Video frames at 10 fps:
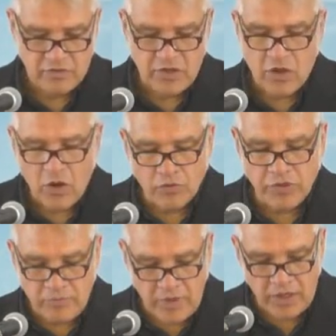the
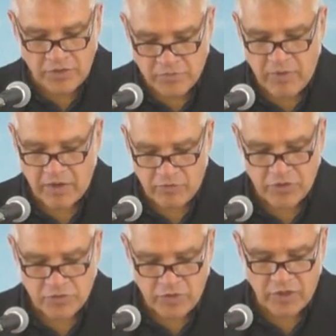only means by
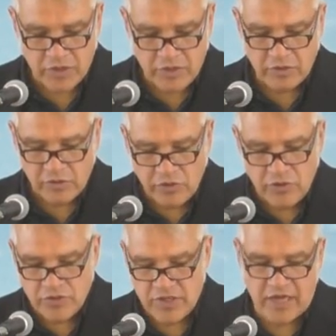which we can
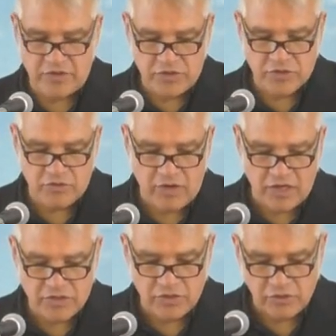lose that
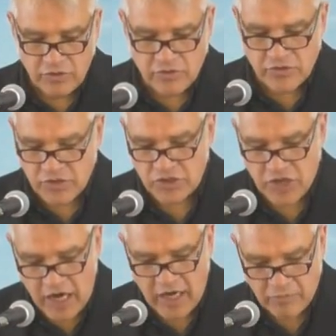disgrace and lose the
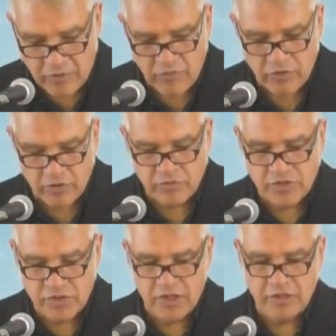shame of our own
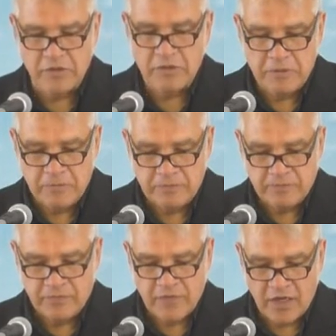sin.
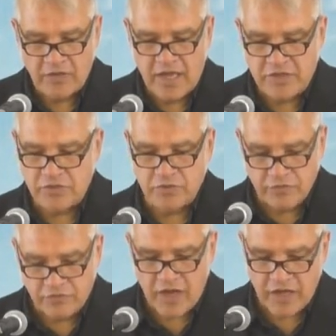And that's
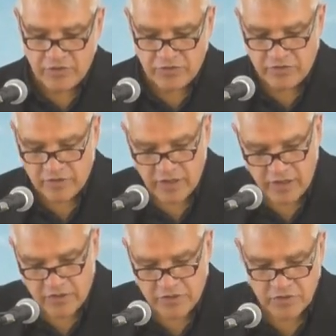through faith
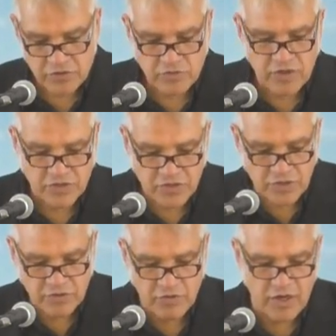and trust
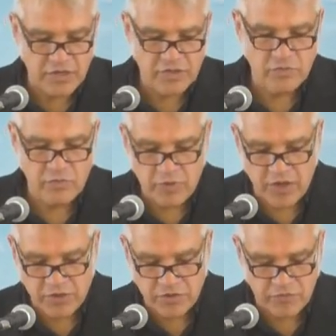in Christ and
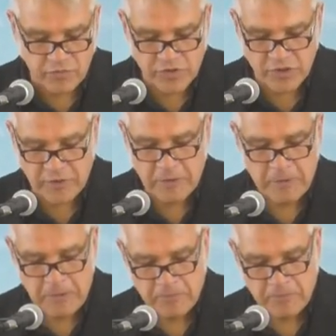repentance from sin.